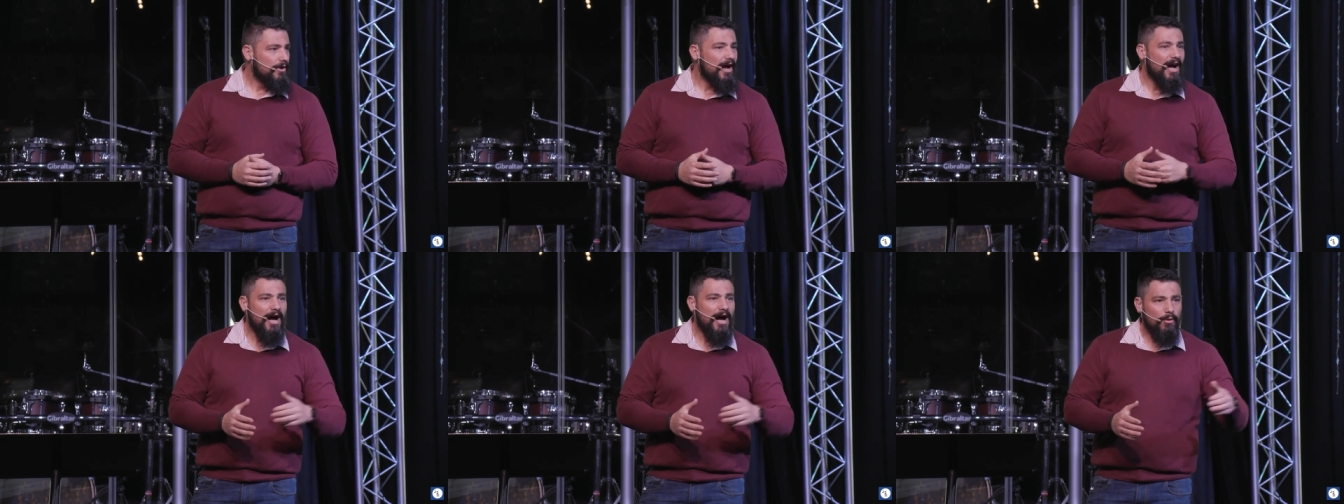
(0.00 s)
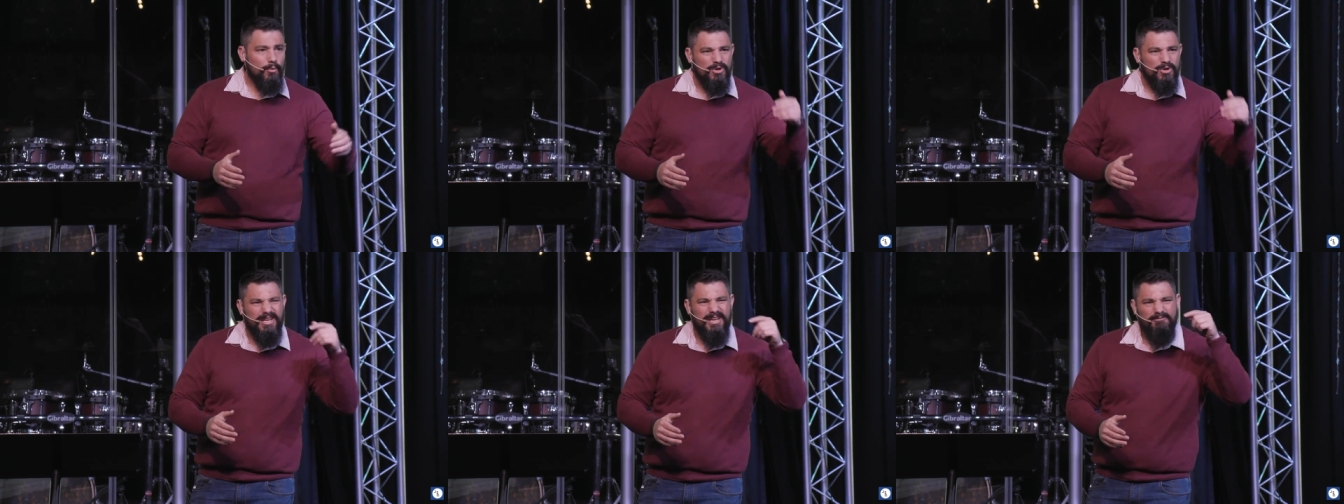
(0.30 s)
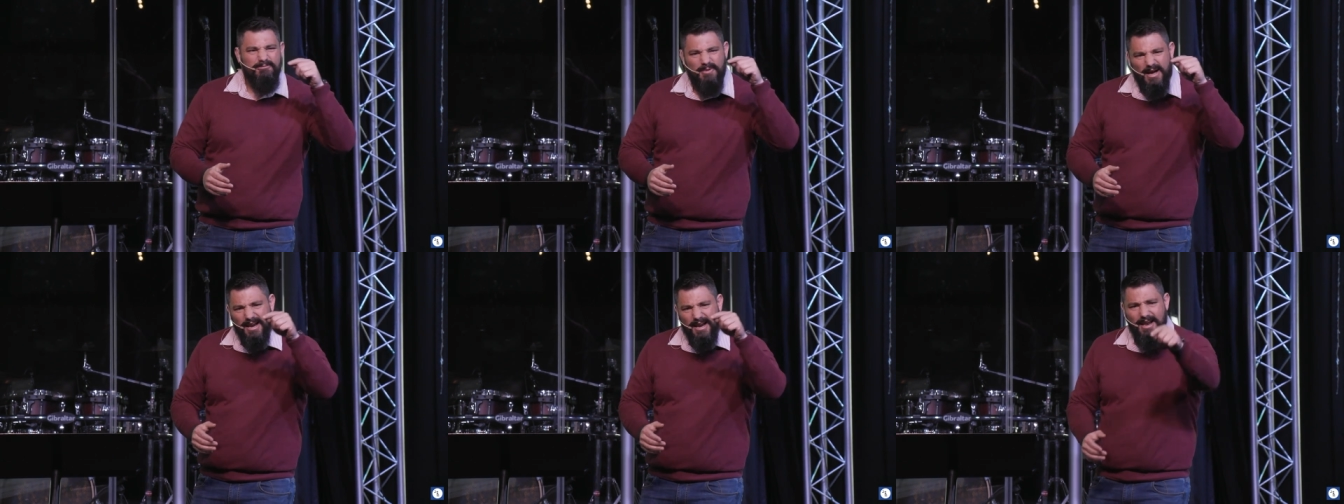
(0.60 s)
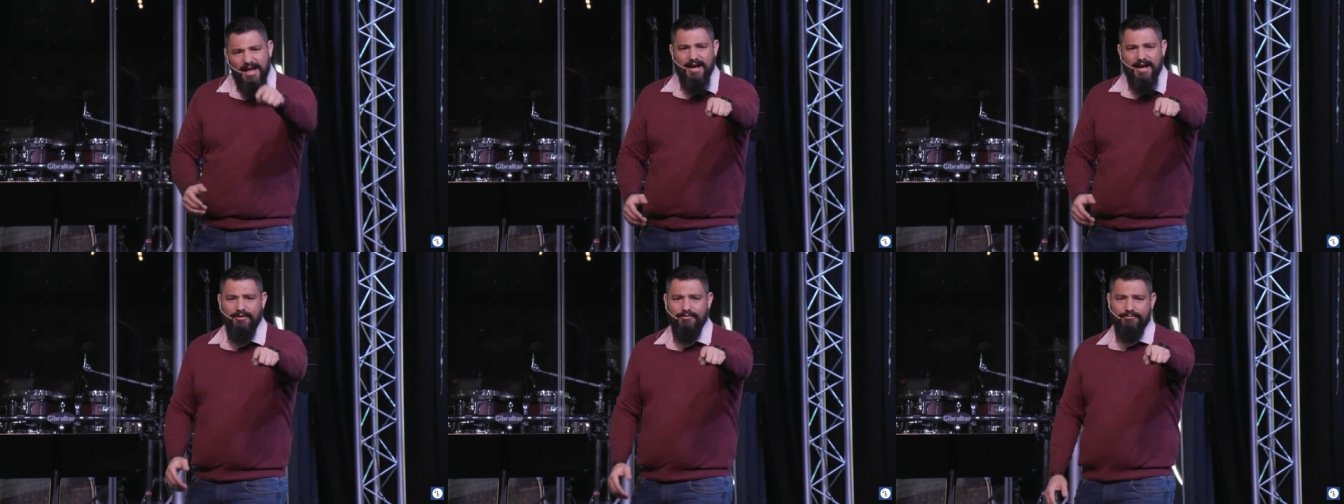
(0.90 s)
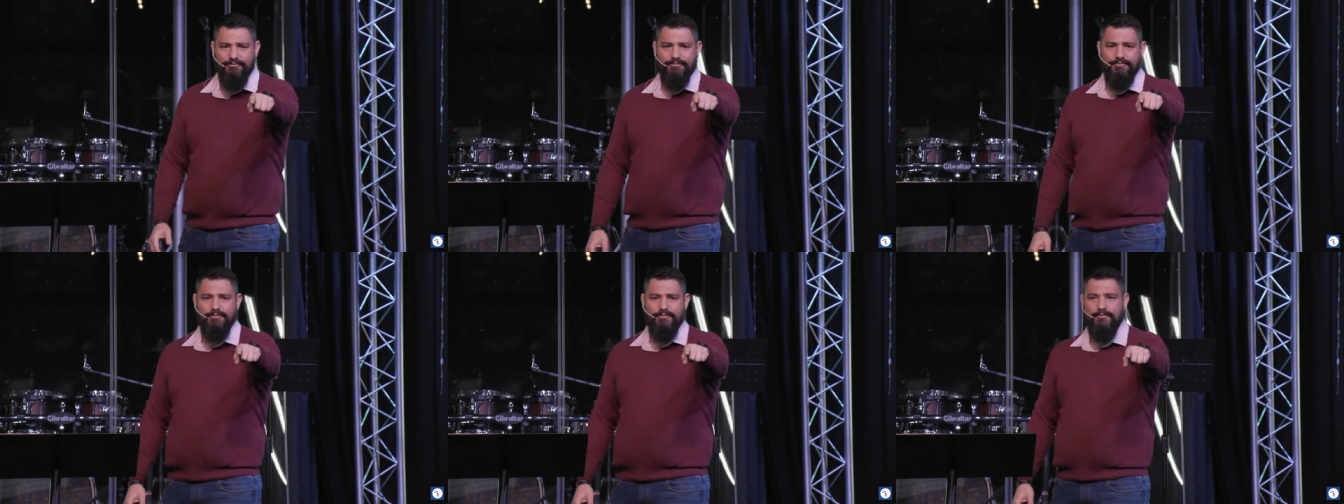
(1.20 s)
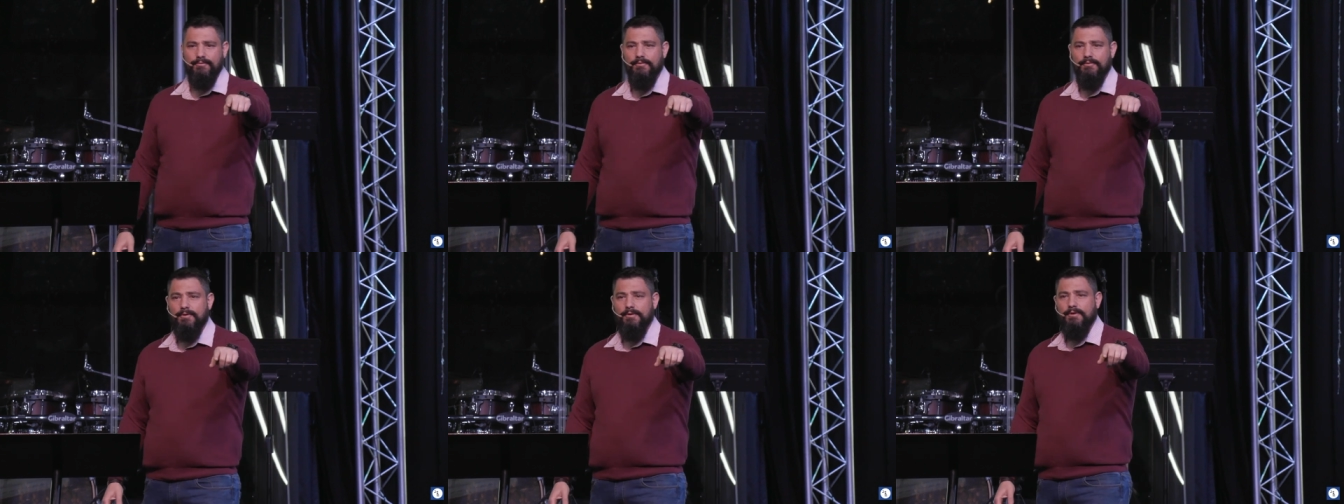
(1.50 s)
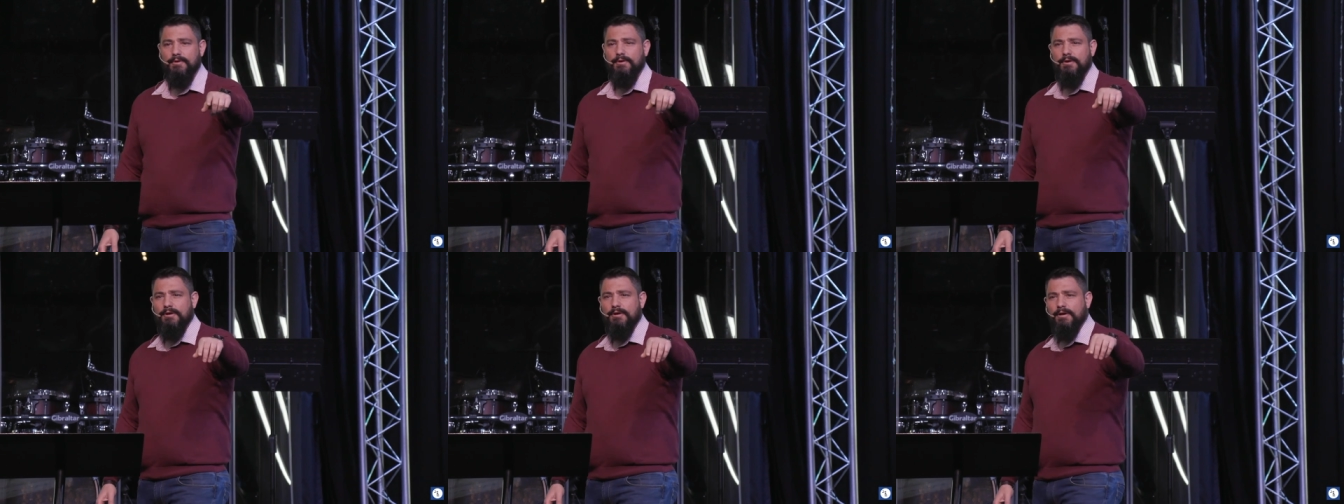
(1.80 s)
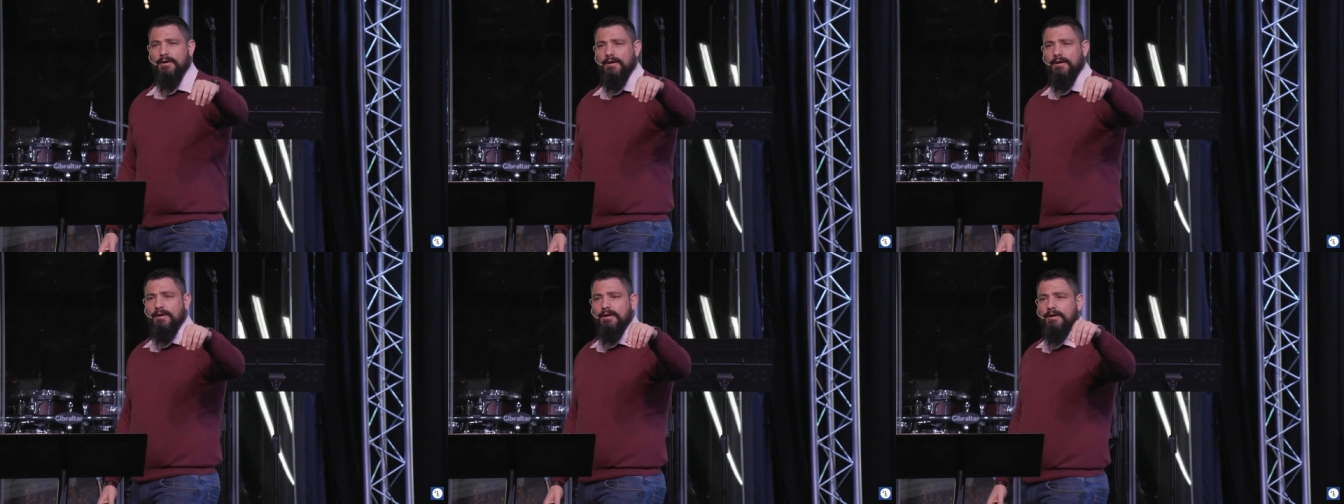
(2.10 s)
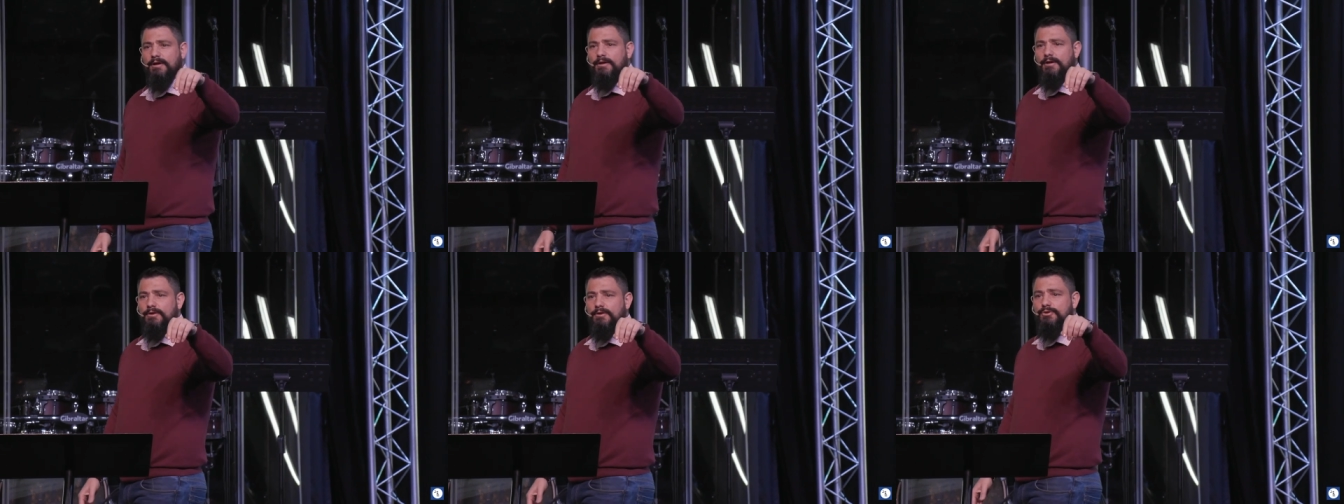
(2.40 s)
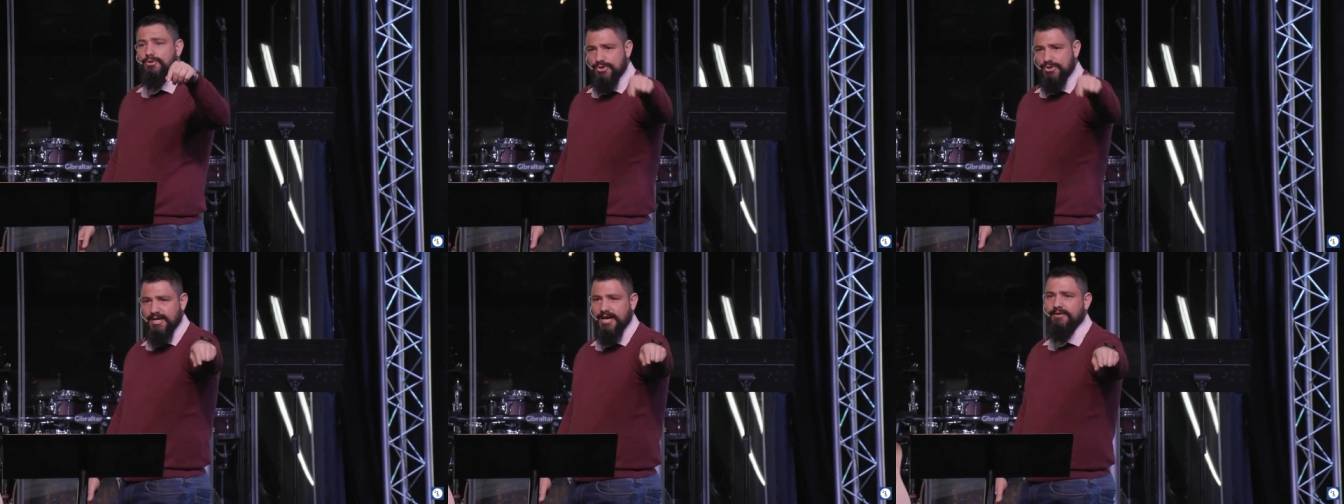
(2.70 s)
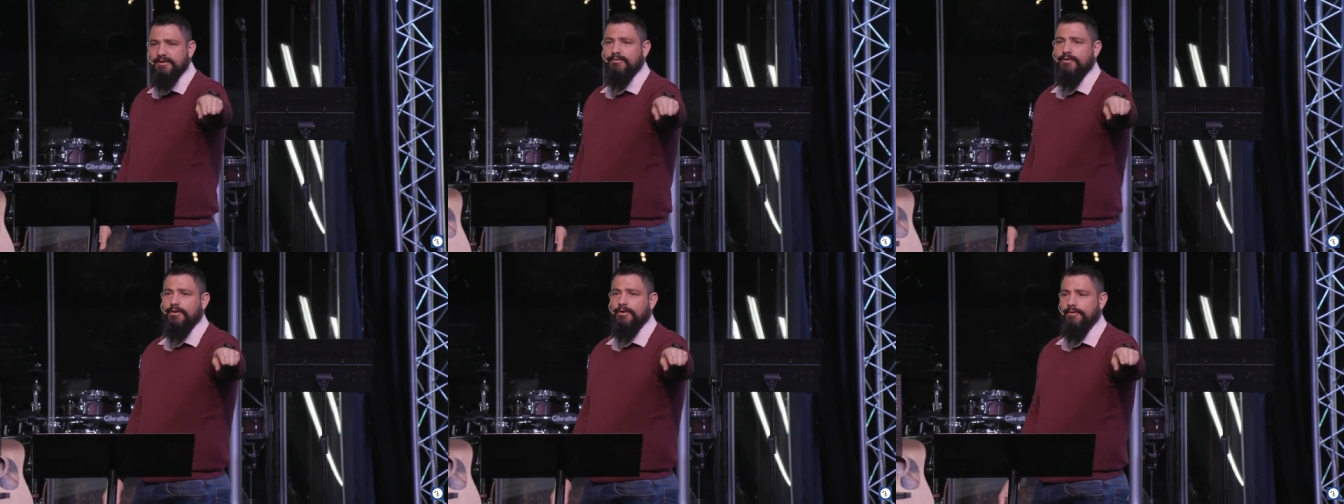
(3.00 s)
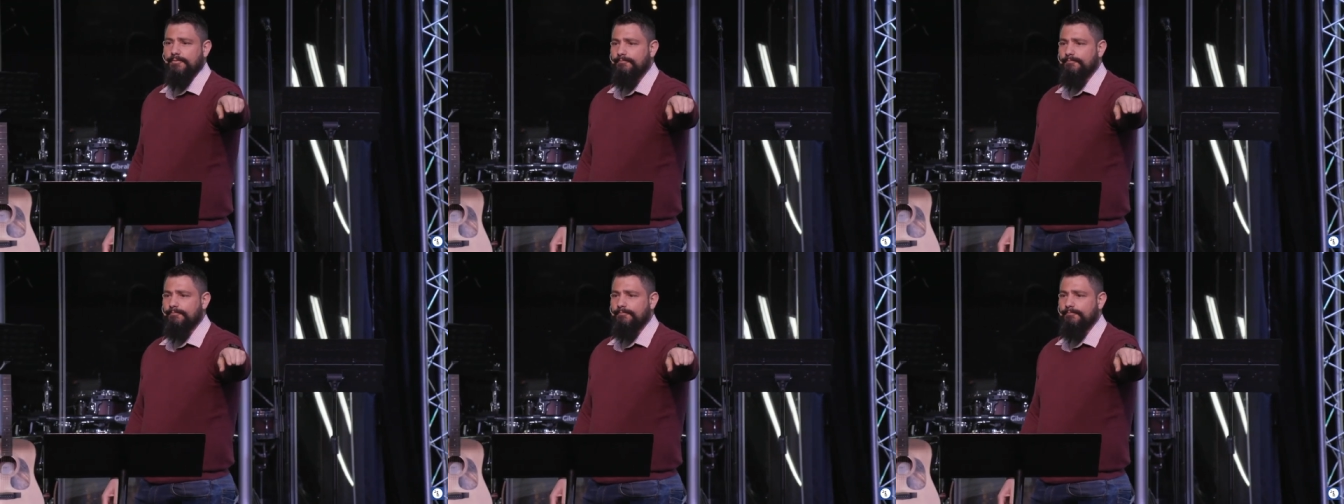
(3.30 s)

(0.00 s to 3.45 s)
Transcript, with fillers: I would give my life to save her.